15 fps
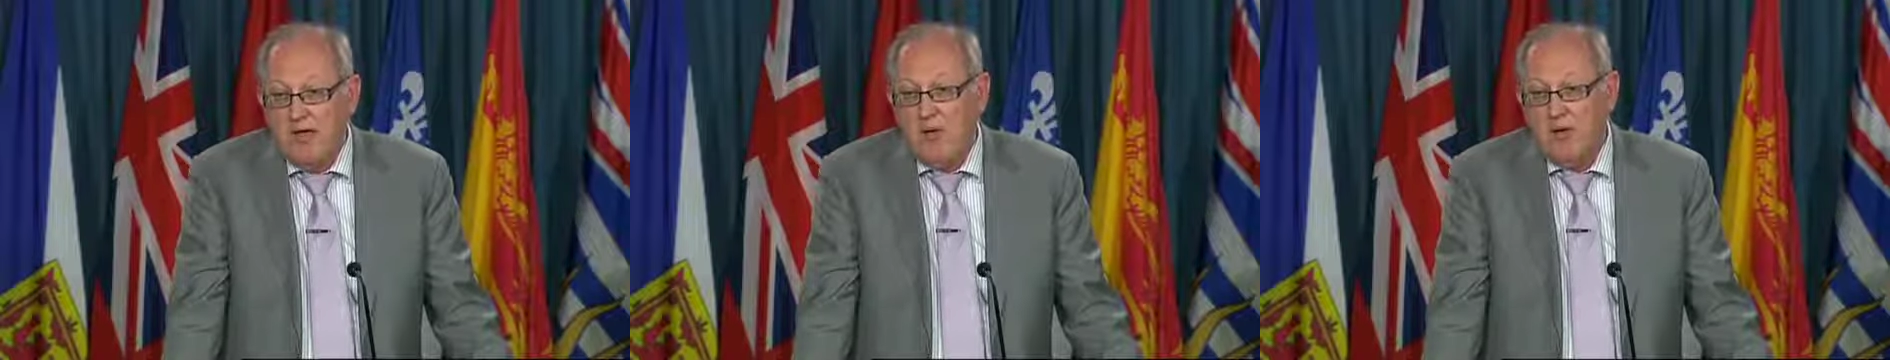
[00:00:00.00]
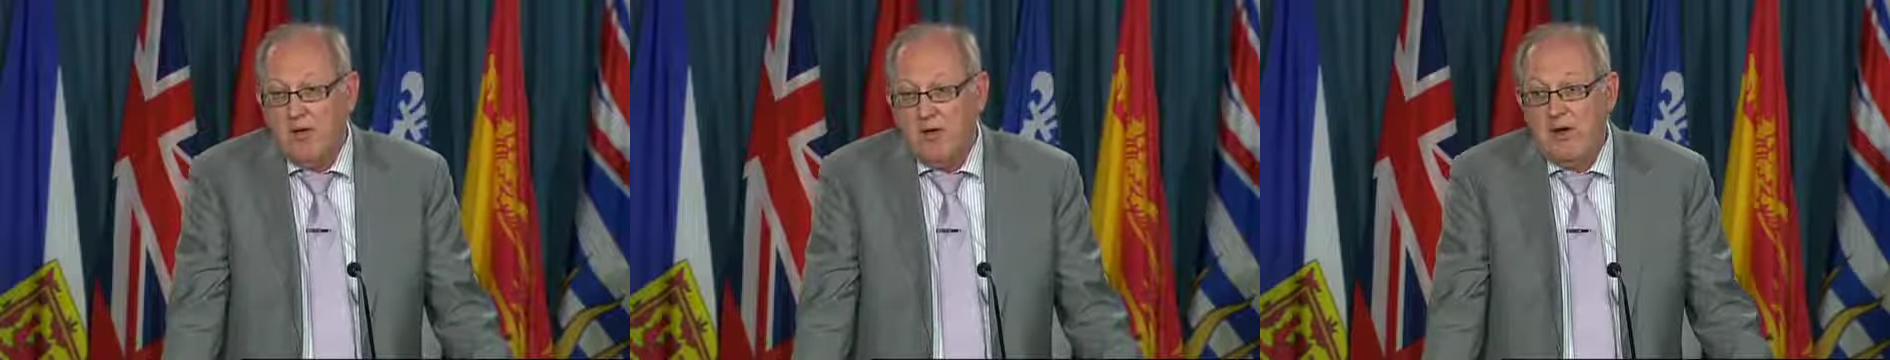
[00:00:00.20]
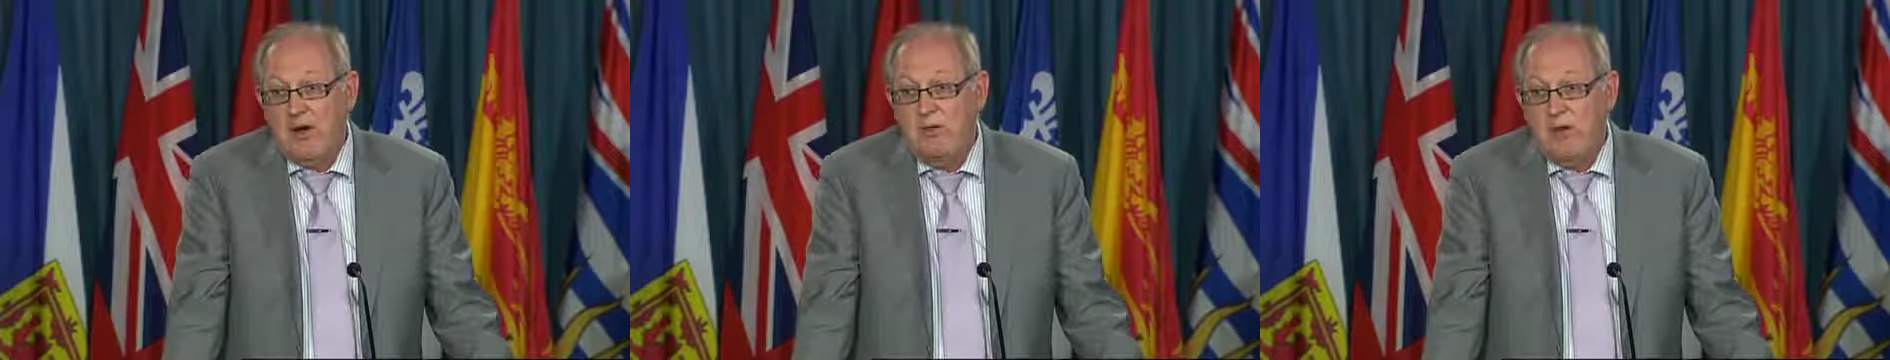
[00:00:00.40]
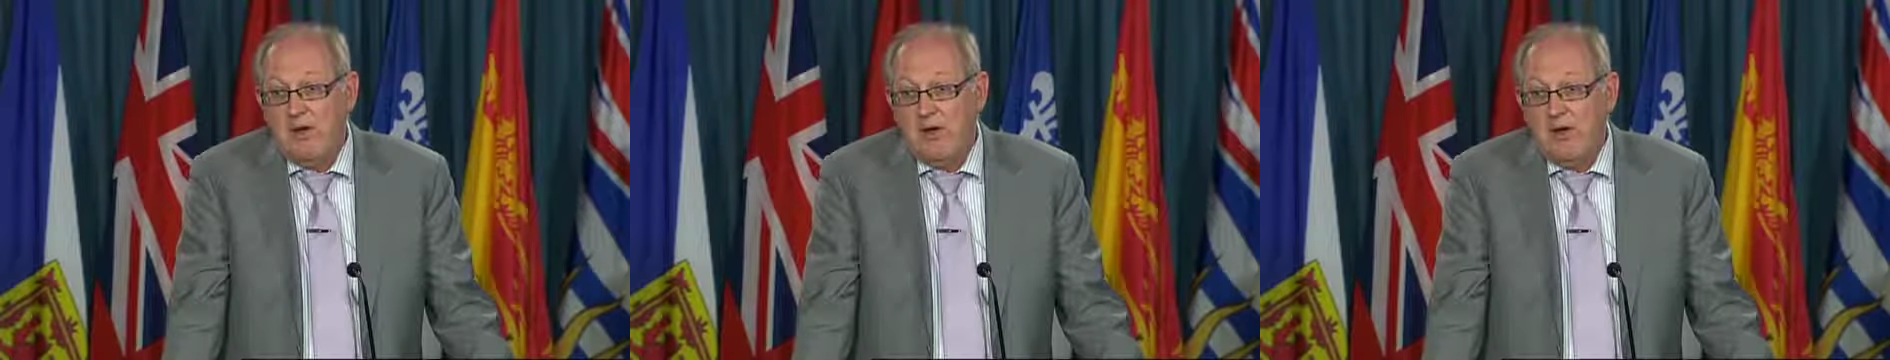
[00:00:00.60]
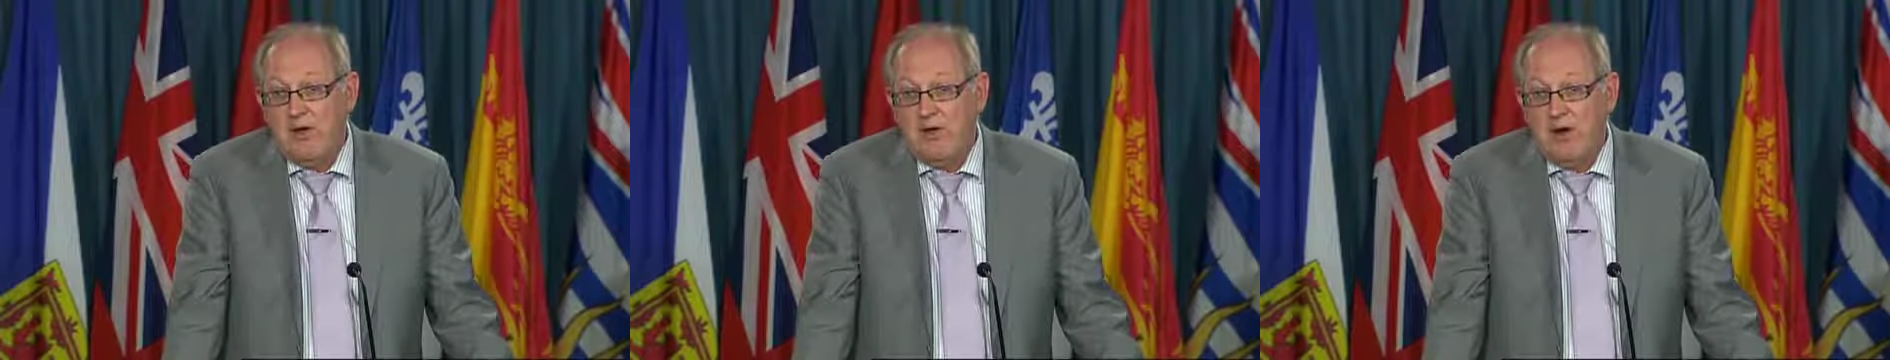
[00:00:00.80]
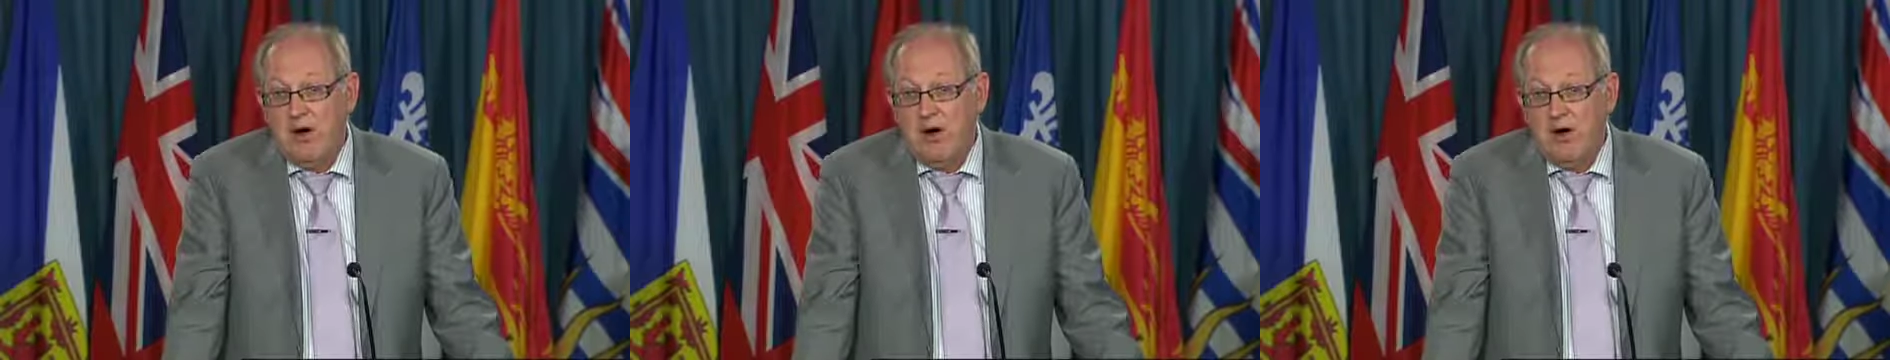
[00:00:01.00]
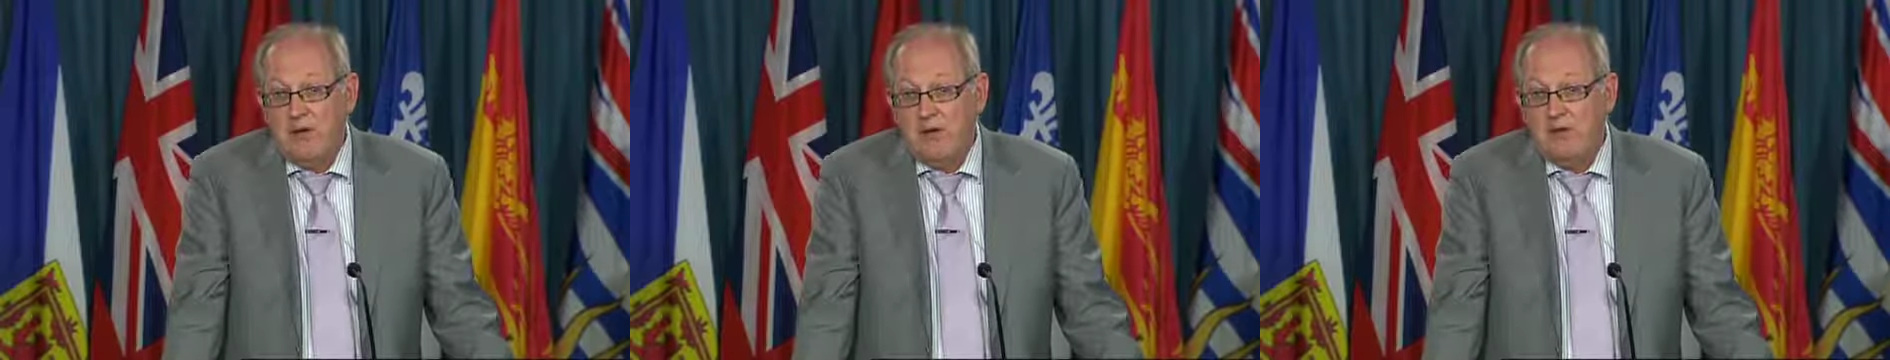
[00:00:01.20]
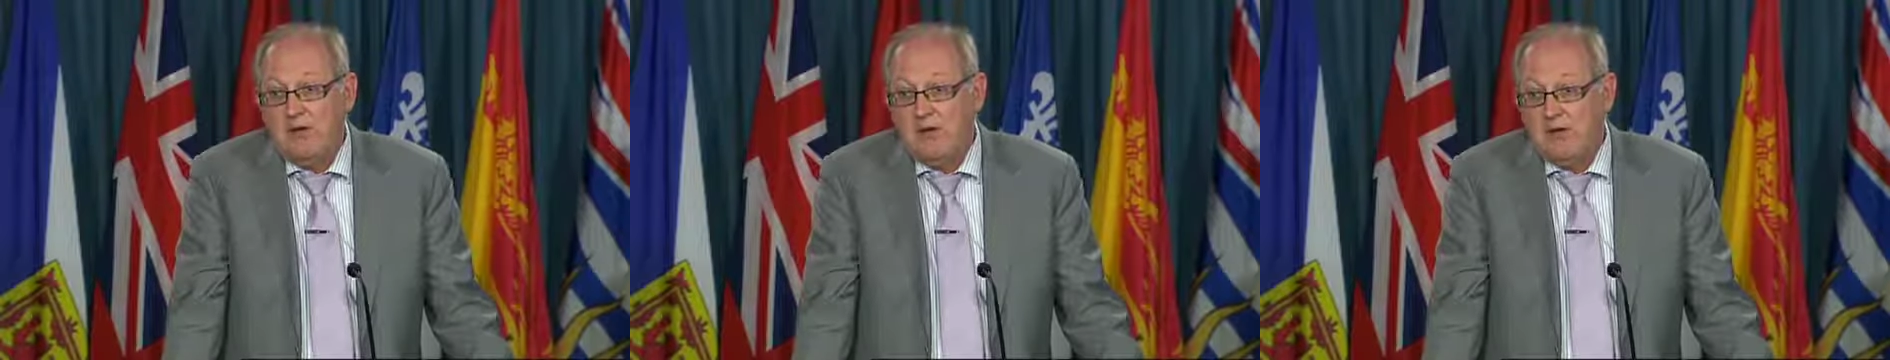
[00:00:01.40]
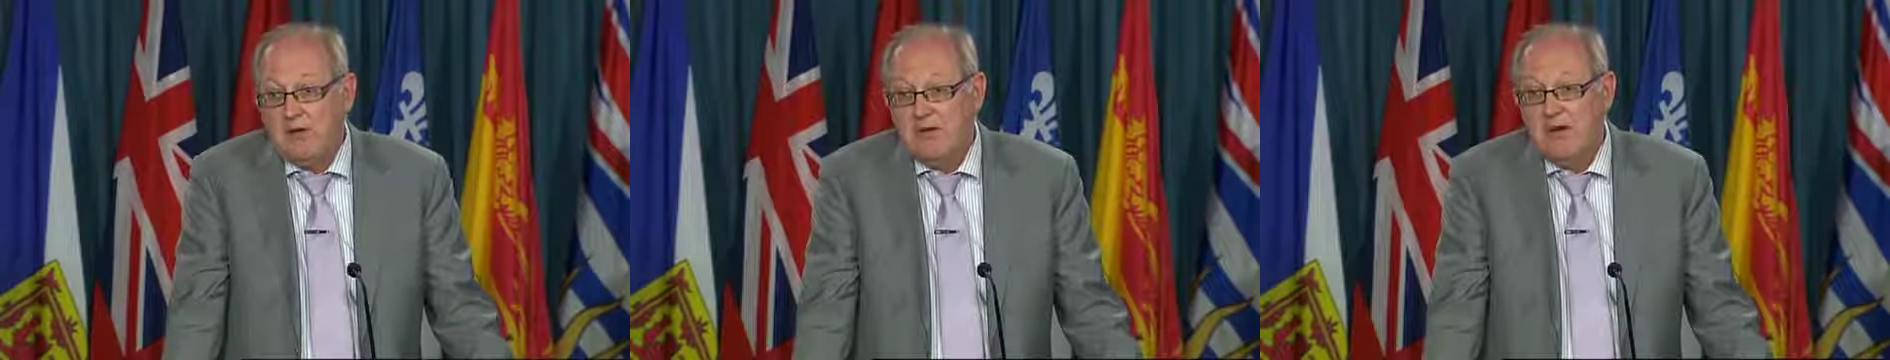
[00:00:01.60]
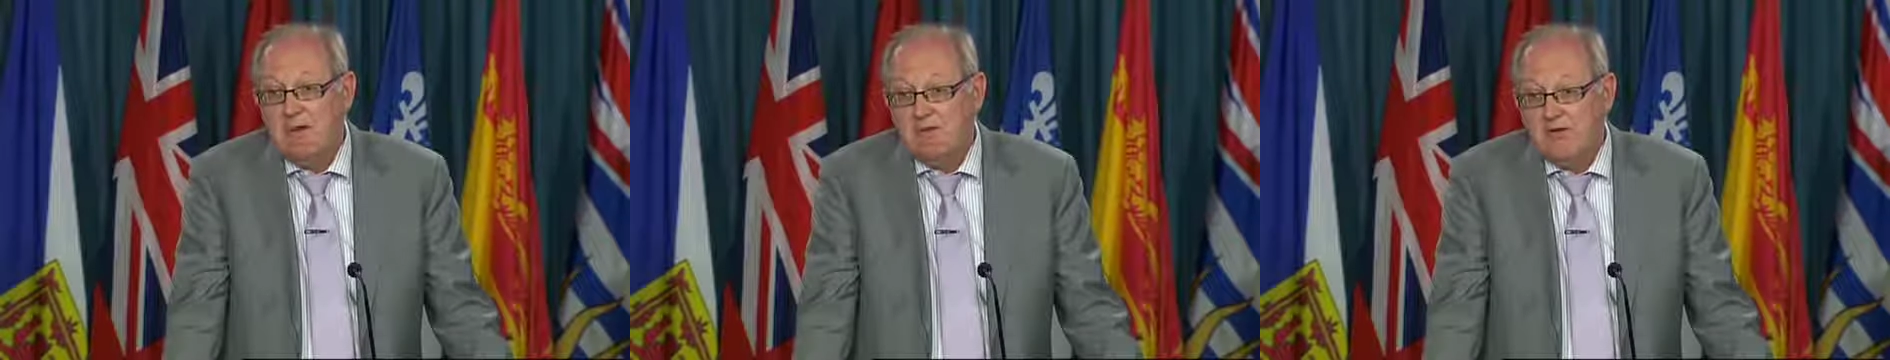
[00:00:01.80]
we are worried are going to be
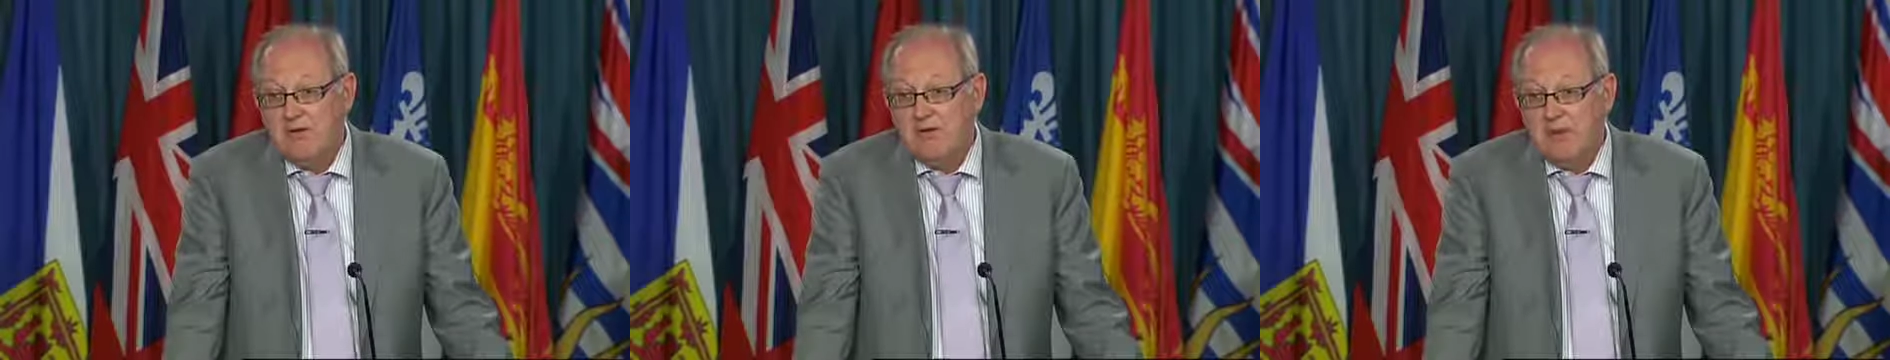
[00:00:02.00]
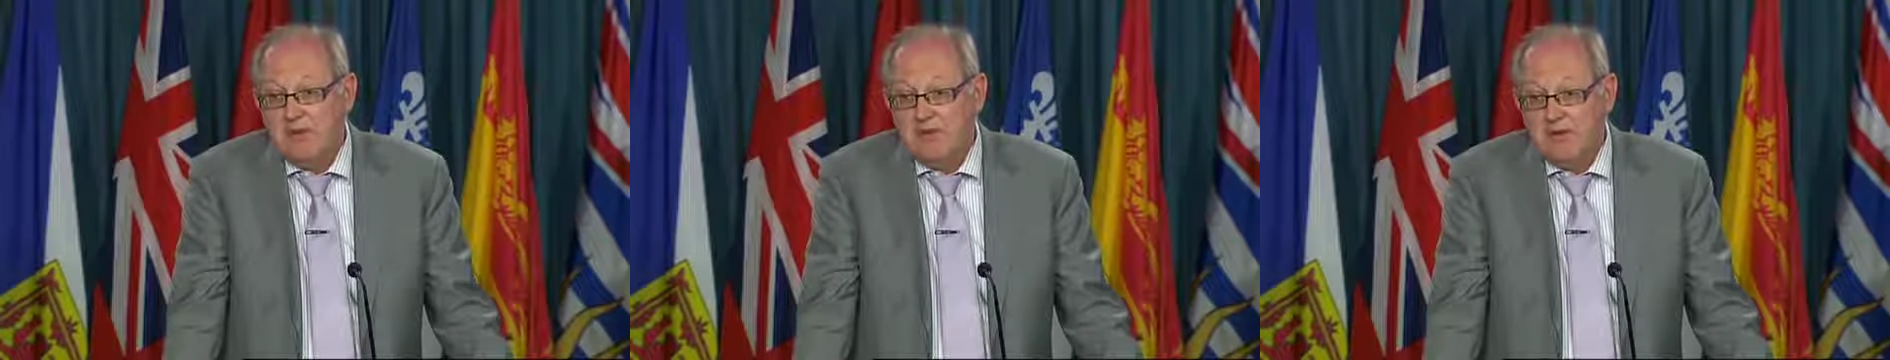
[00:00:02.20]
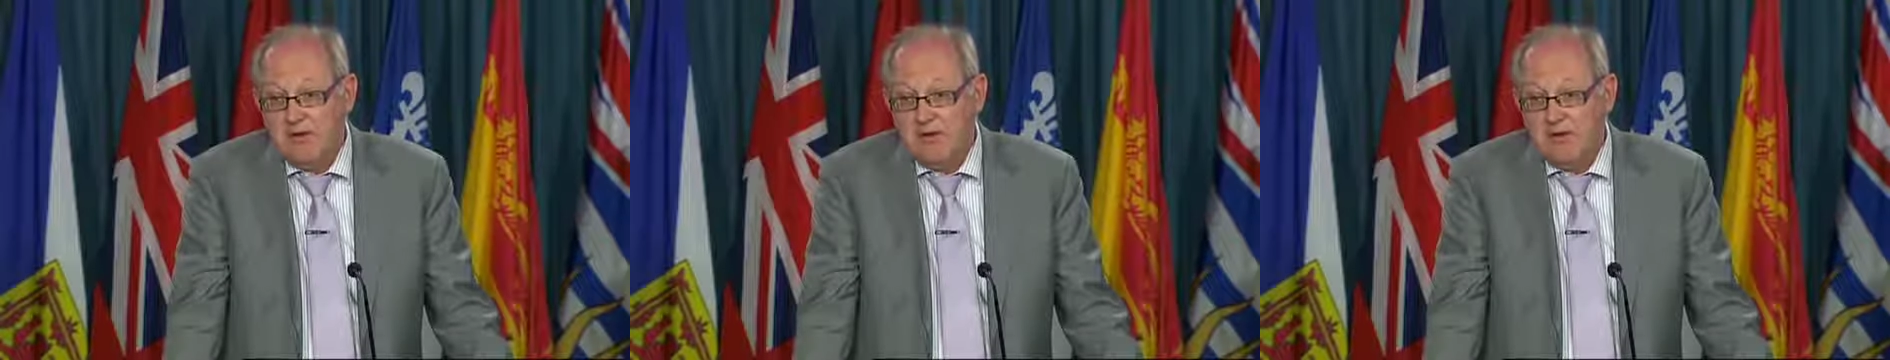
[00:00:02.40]
diverted